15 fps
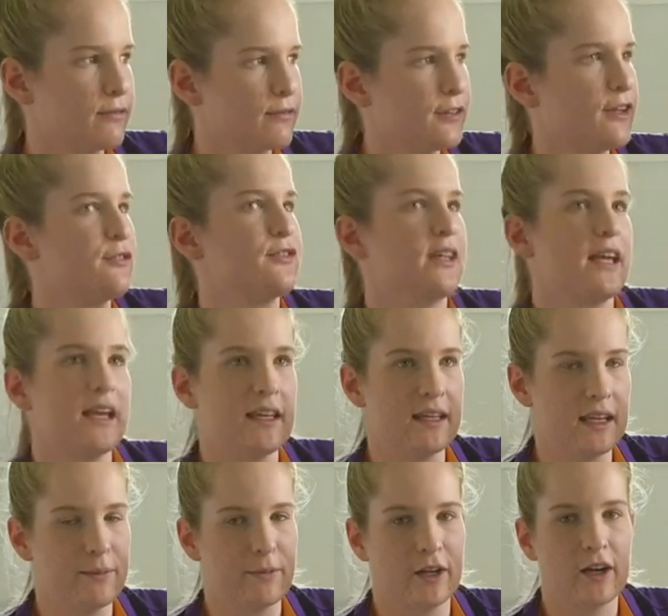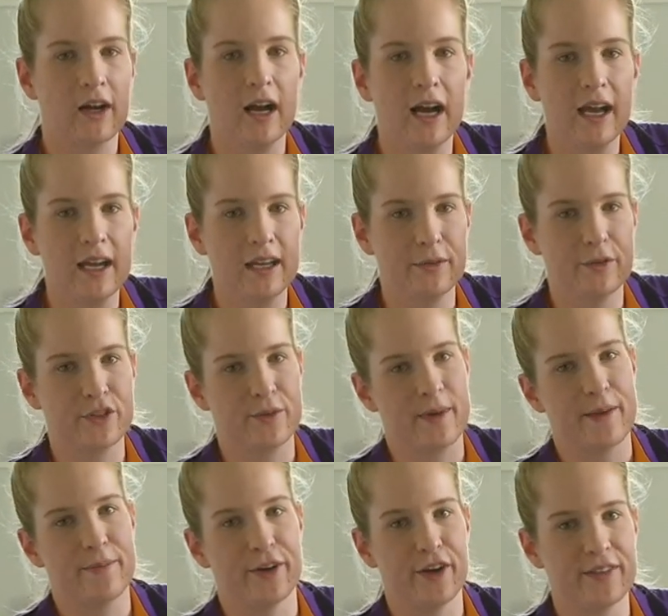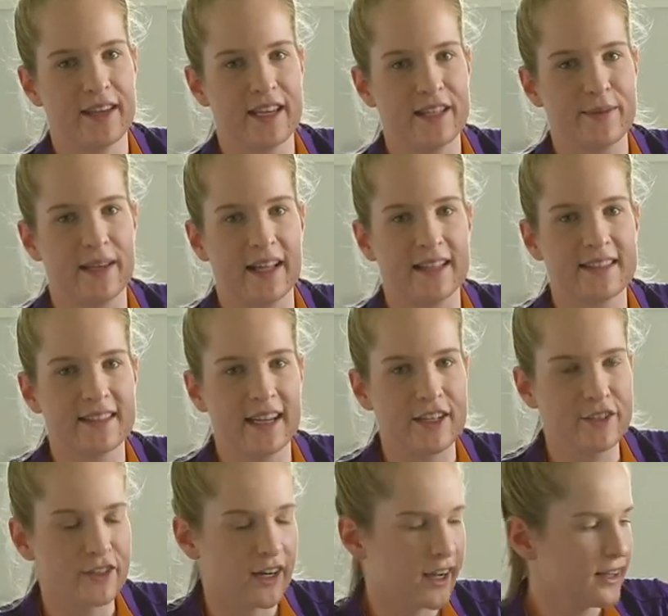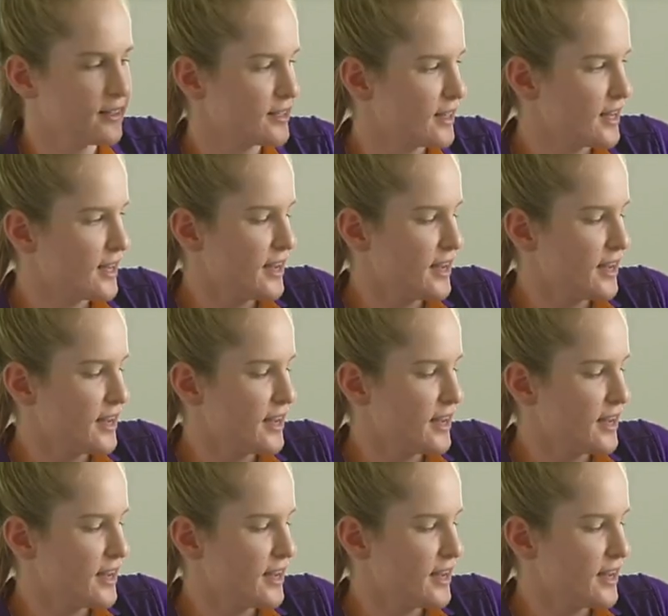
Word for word: 15 in Mackay, and it was on my birthdays we had state trials.